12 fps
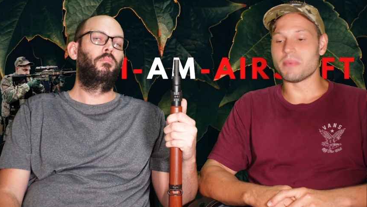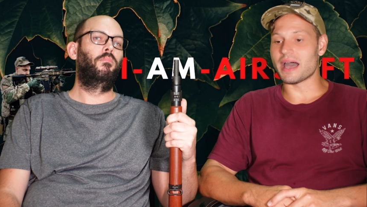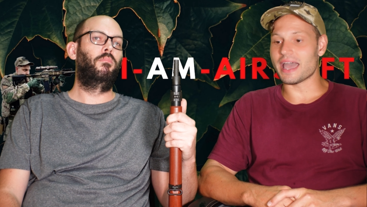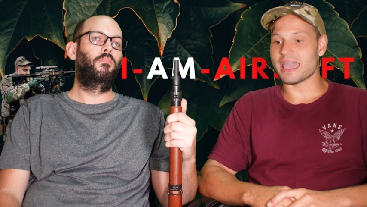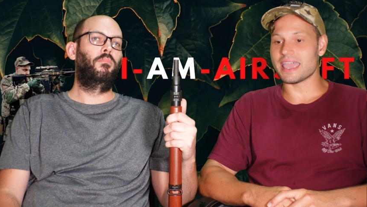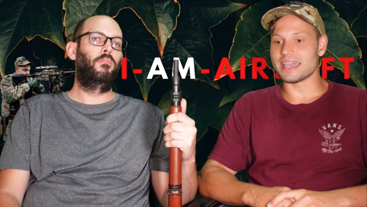
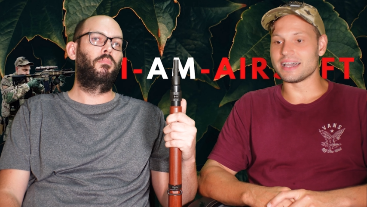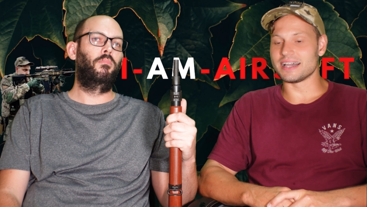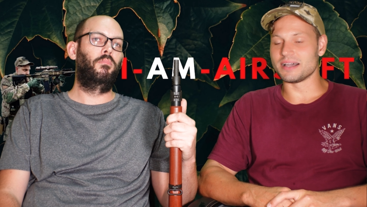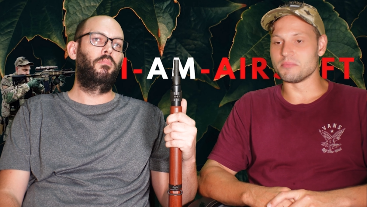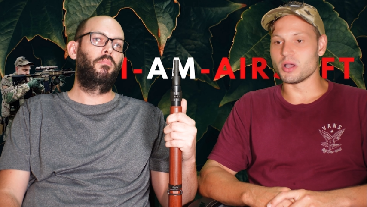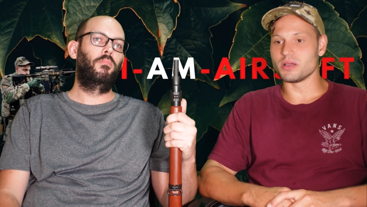Speaker 1: my
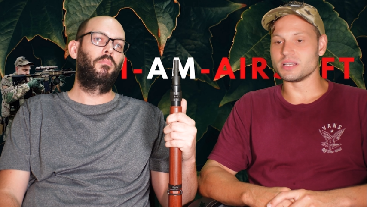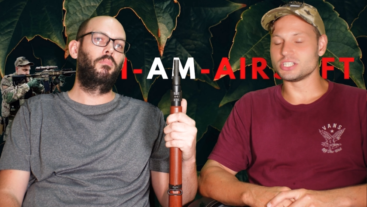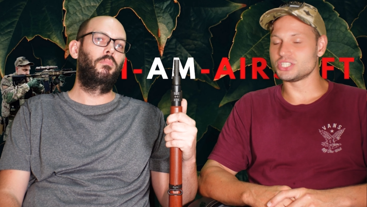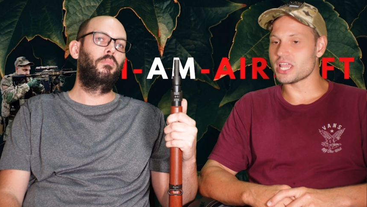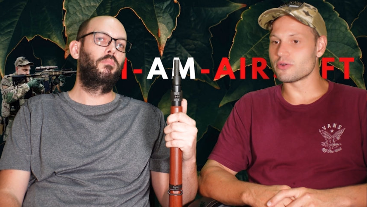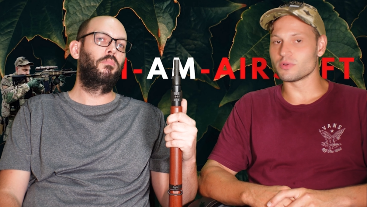um,
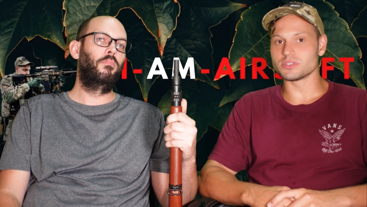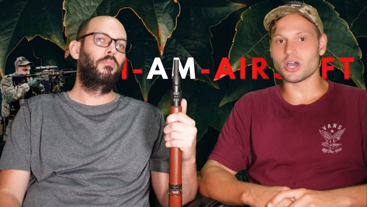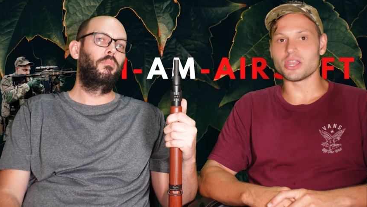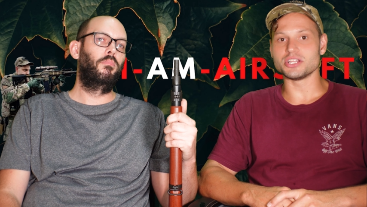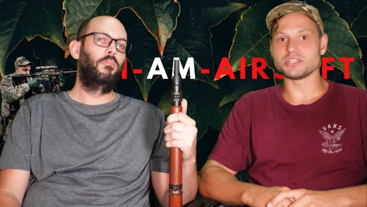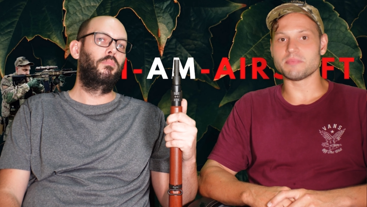general
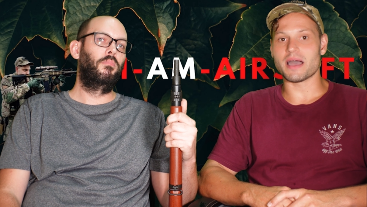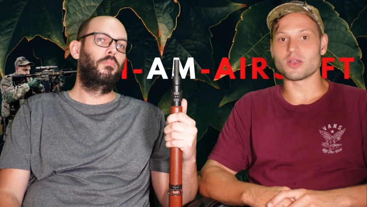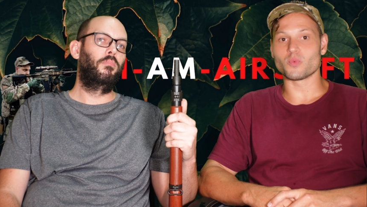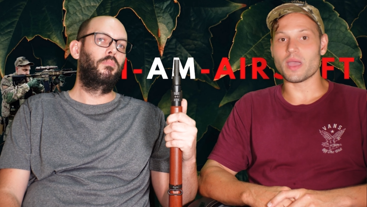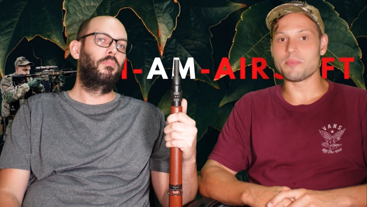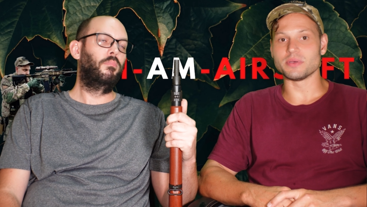knowledge
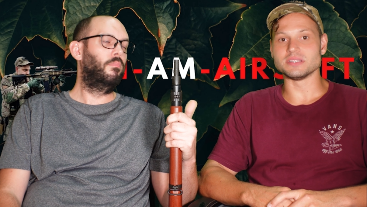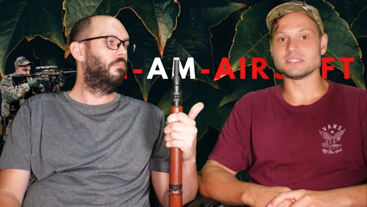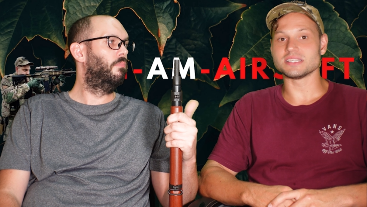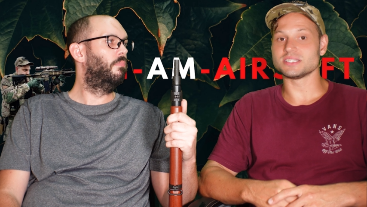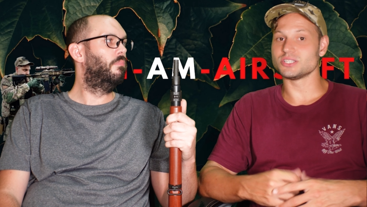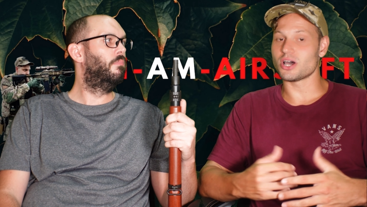about
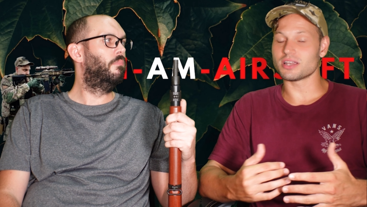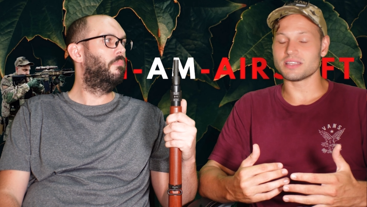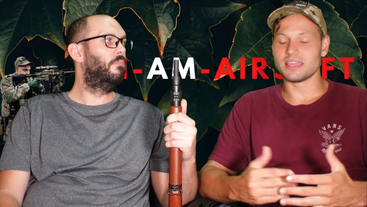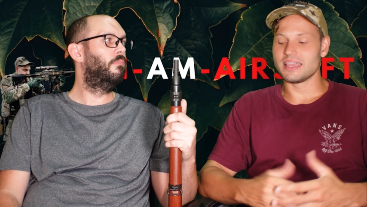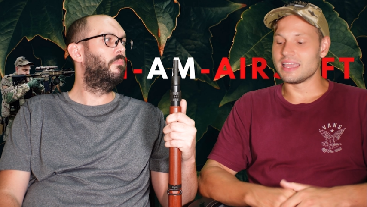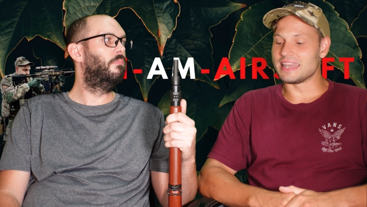weapons is
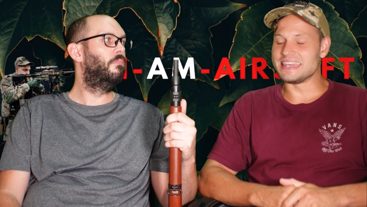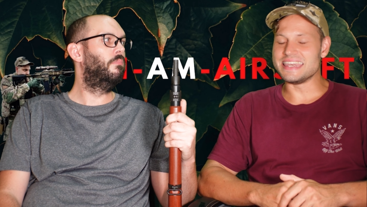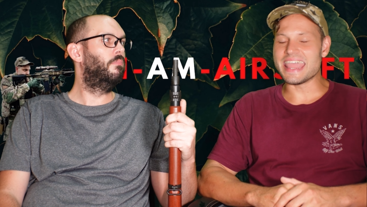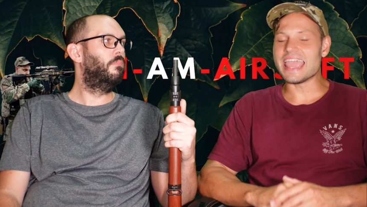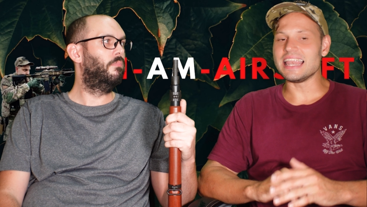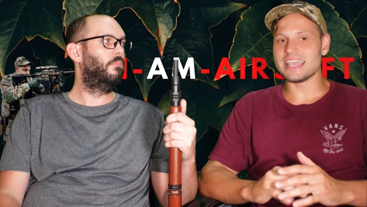not
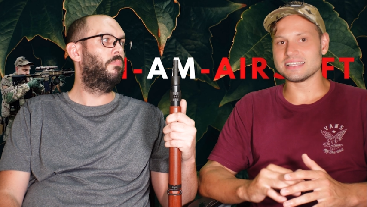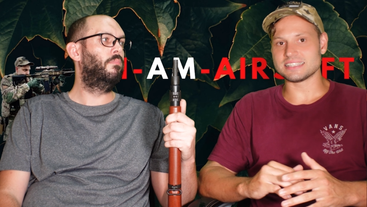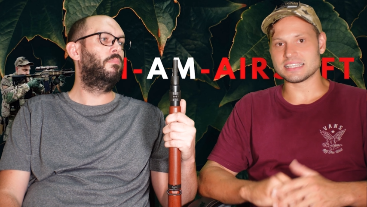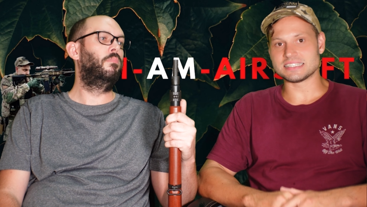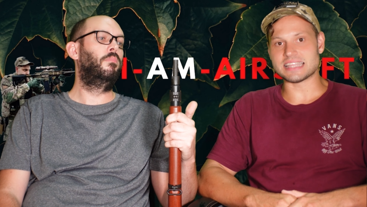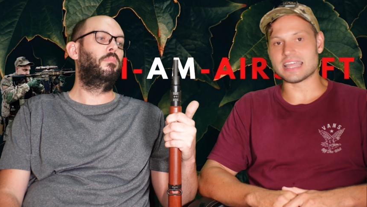nearly
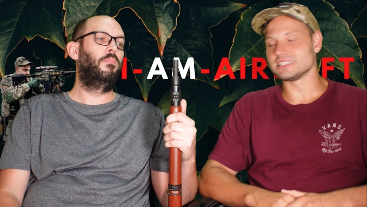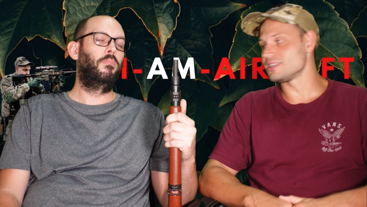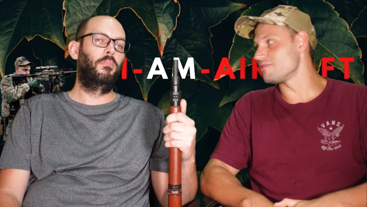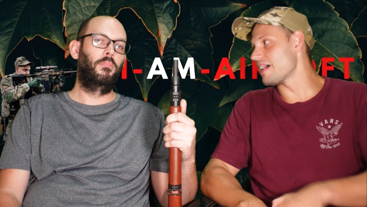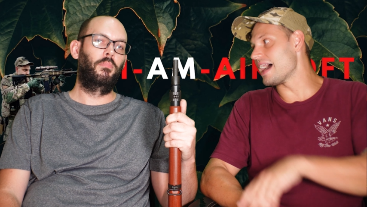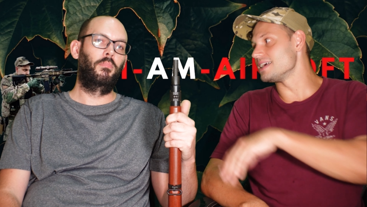as
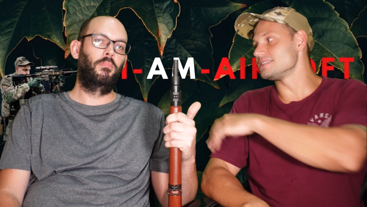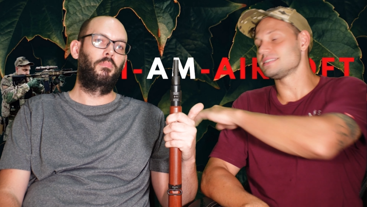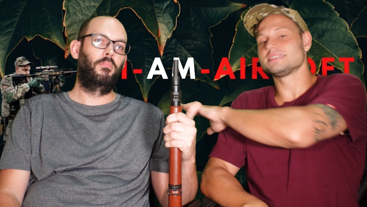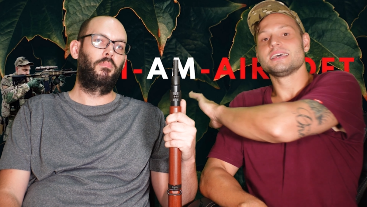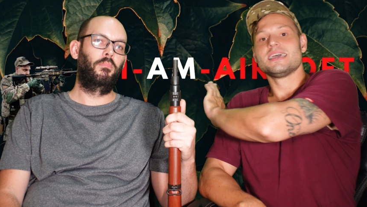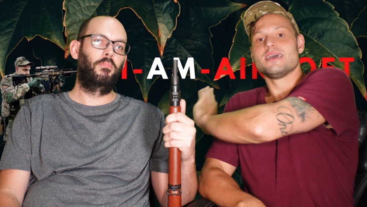extensive
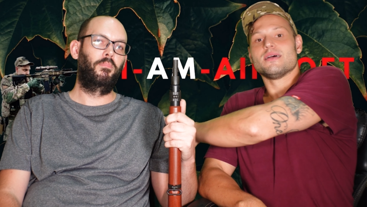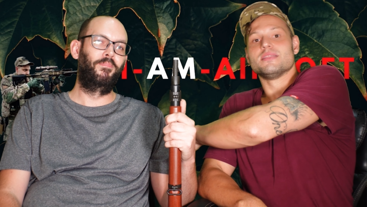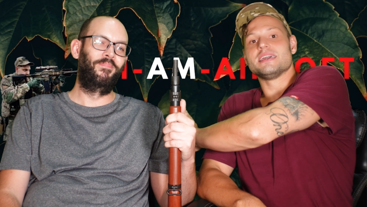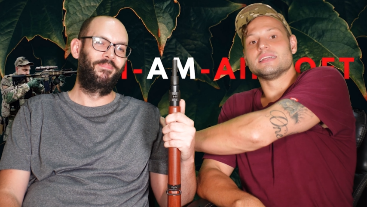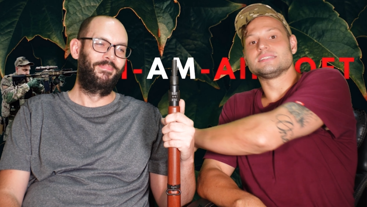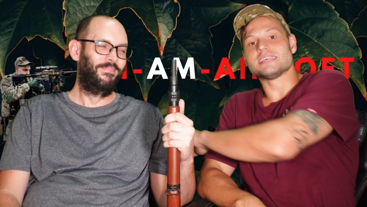as
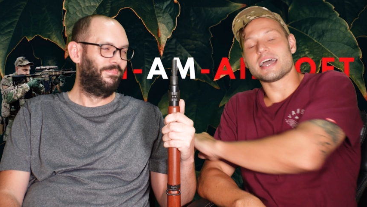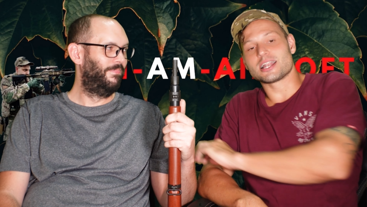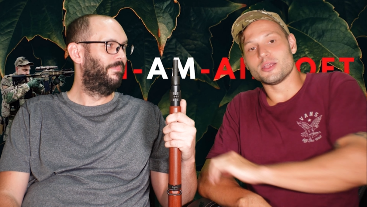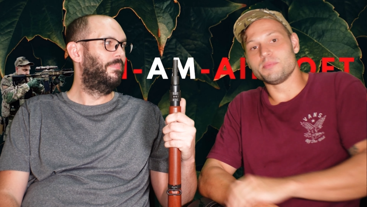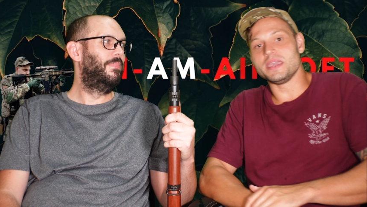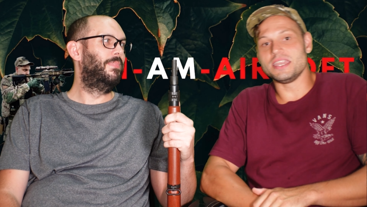the
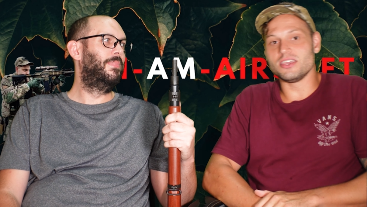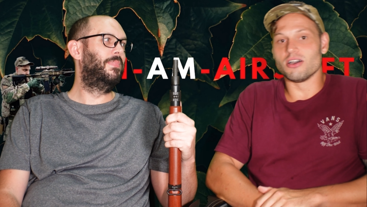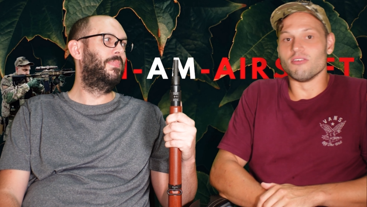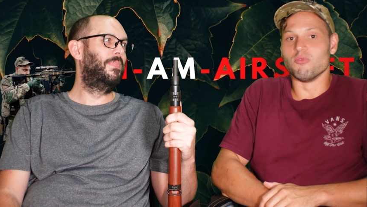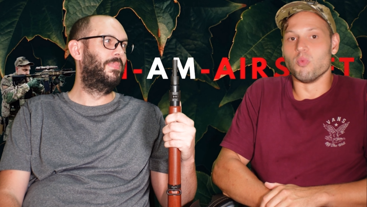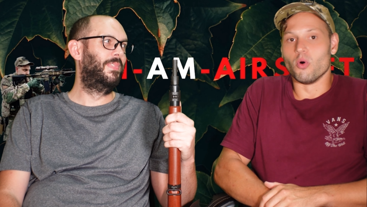
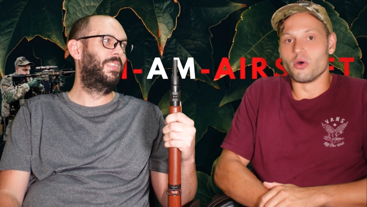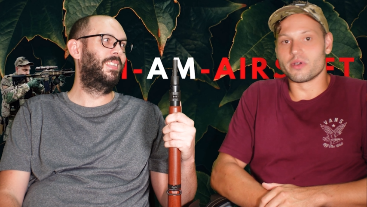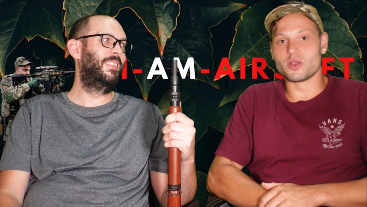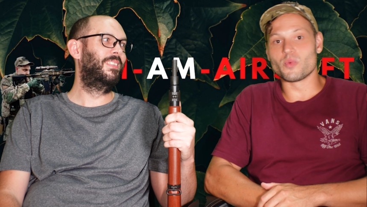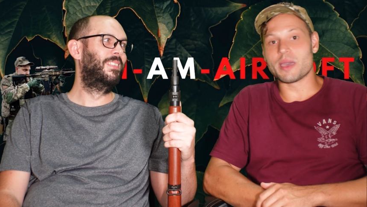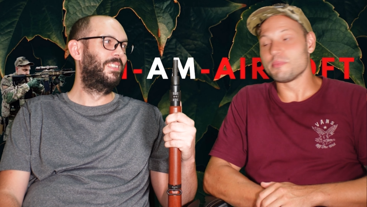Encyclopedia of
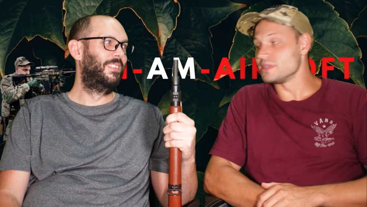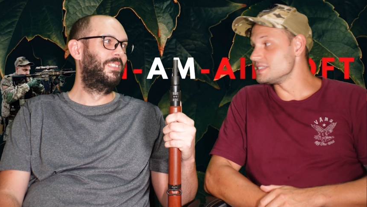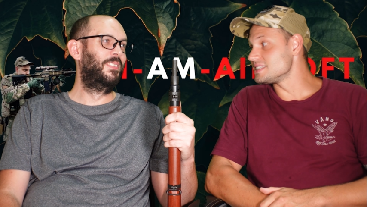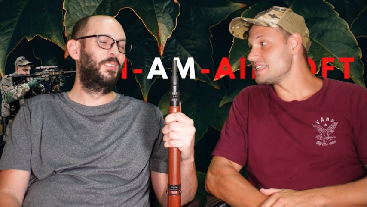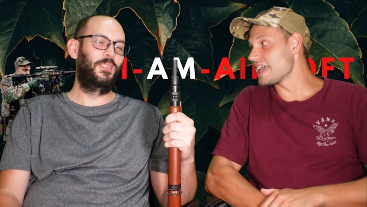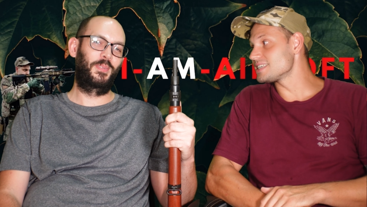War and
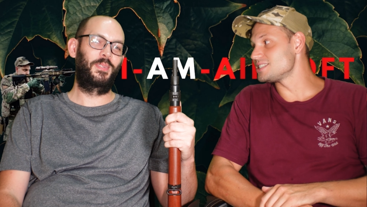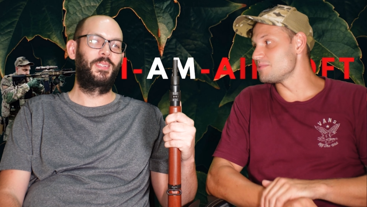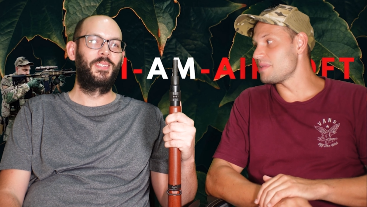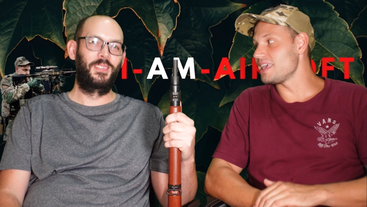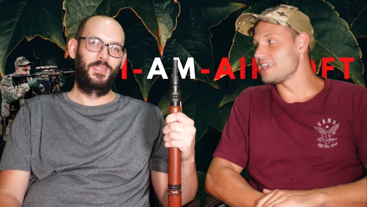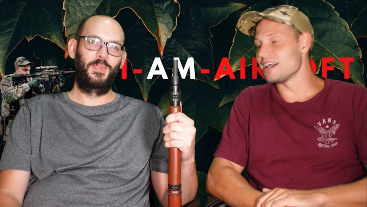Weapons next
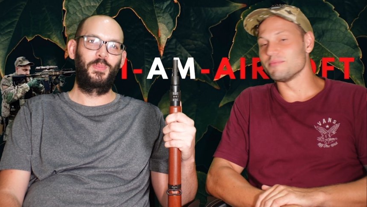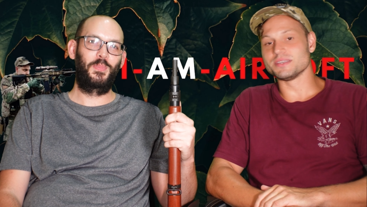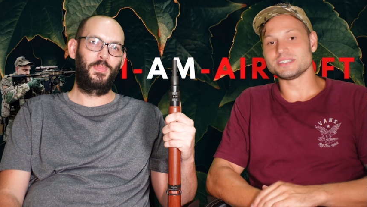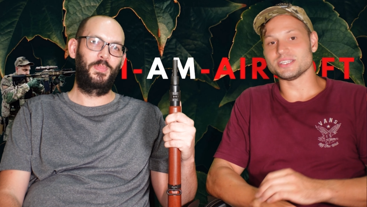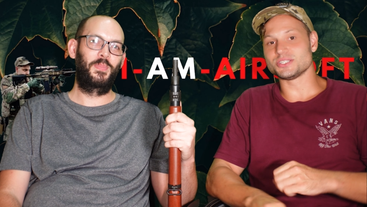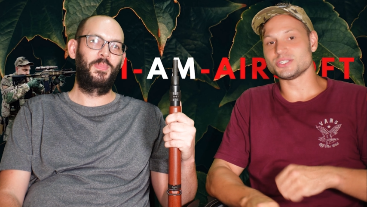to me here, Mr.